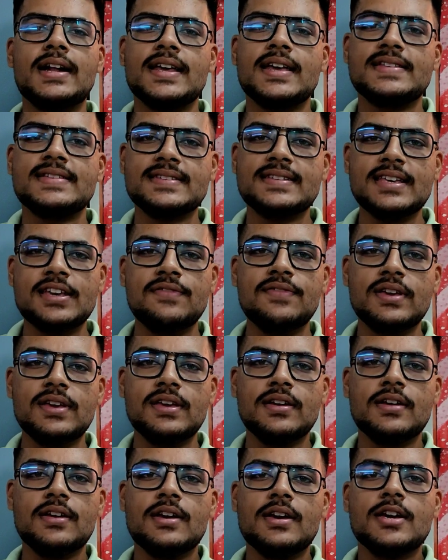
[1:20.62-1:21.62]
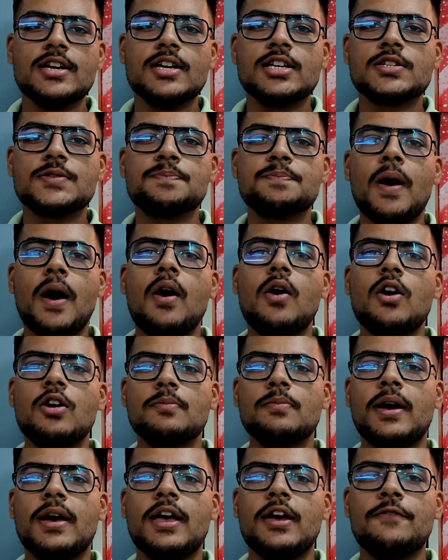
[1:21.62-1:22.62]
ZS EV is
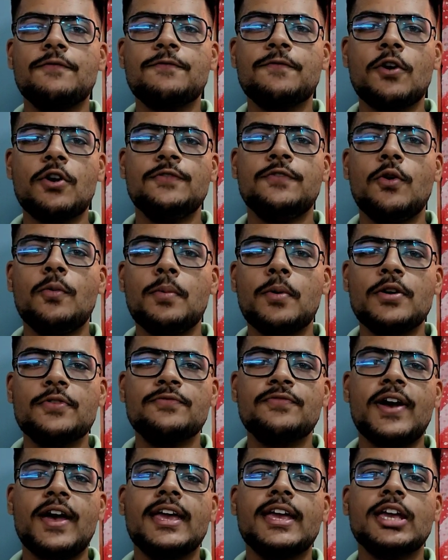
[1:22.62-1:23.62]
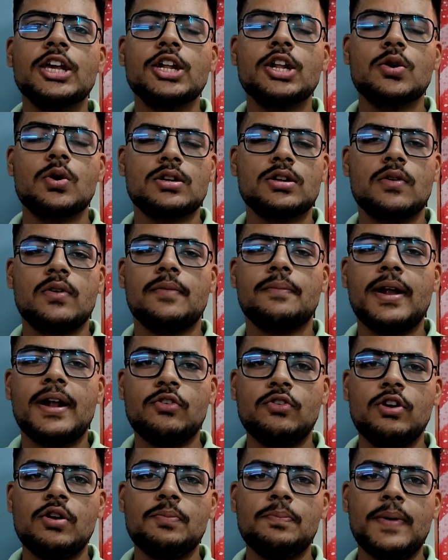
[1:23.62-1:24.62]
powered by a 44.5 kilowatt hour
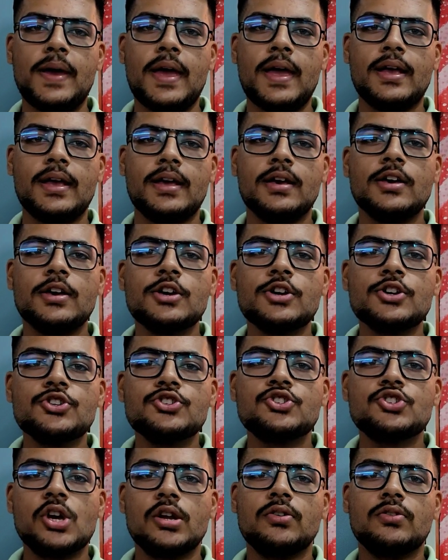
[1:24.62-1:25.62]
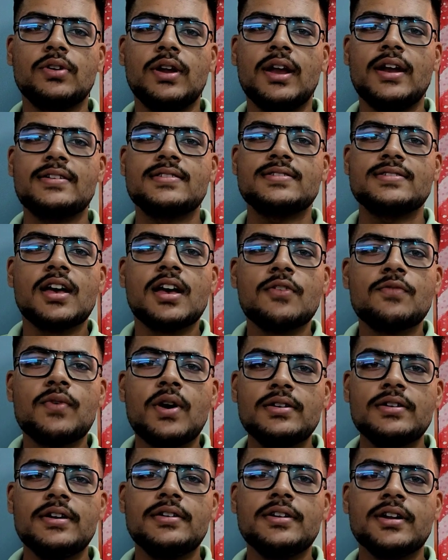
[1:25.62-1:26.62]
battery pack, generates
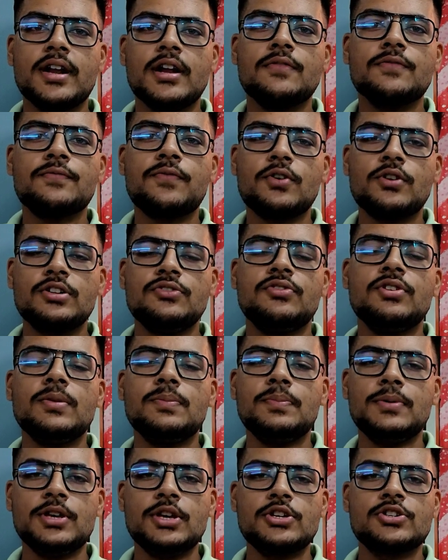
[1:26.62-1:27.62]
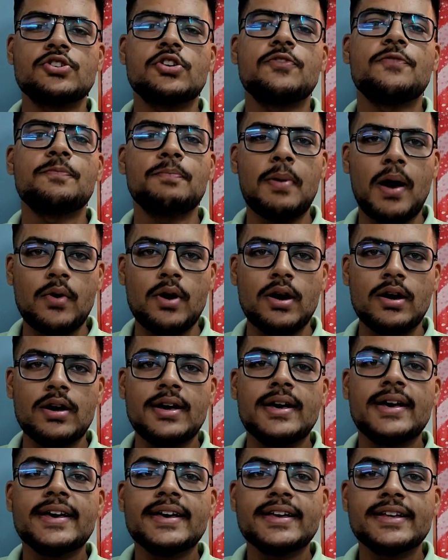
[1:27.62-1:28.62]
143 PS of
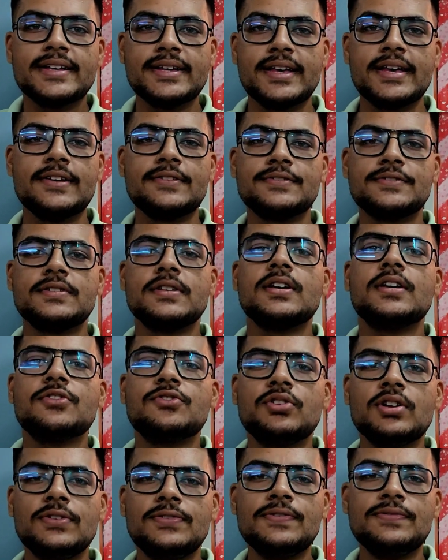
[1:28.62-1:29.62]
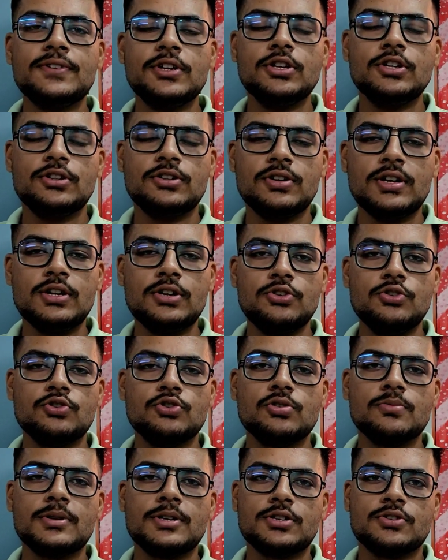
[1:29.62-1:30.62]
power, gives 353
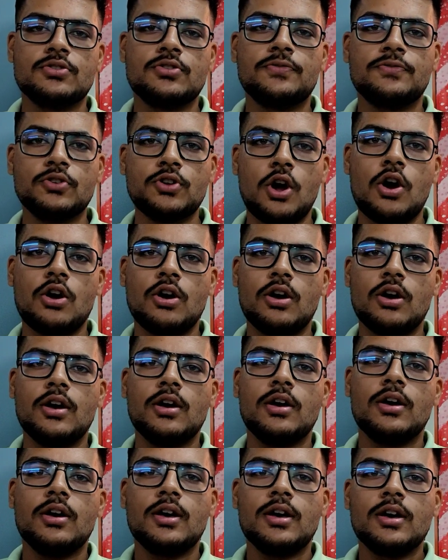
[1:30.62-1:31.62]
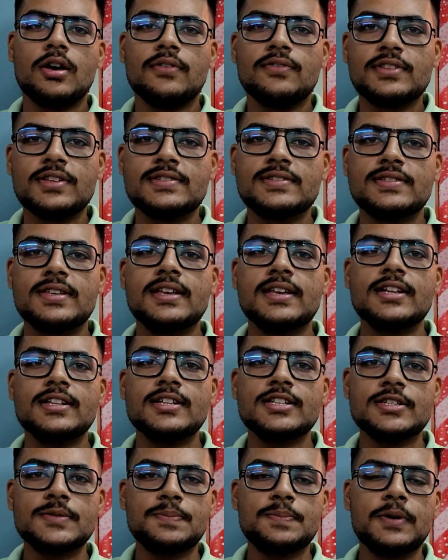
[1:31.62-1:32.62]
Newton meters of torque with a
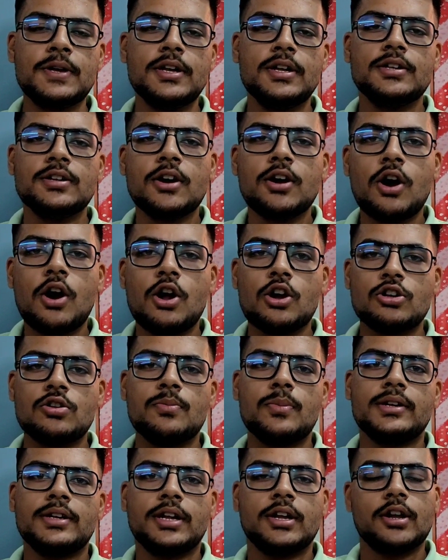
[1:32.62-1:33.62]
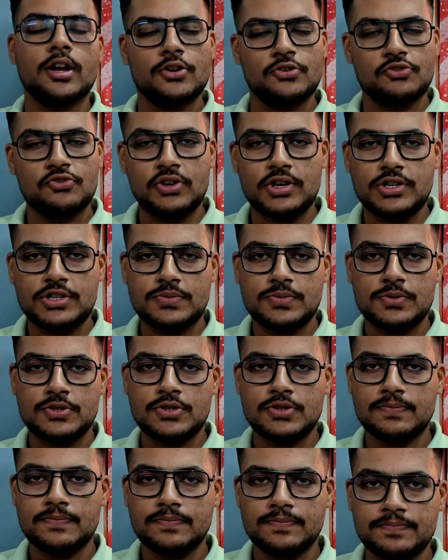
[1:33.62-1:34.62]
single speed automatic
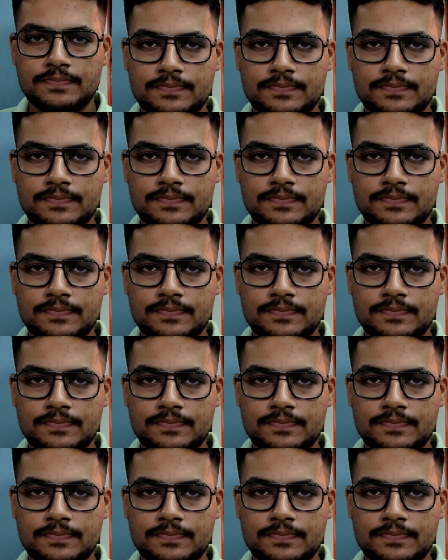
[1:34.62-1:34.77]
transmission.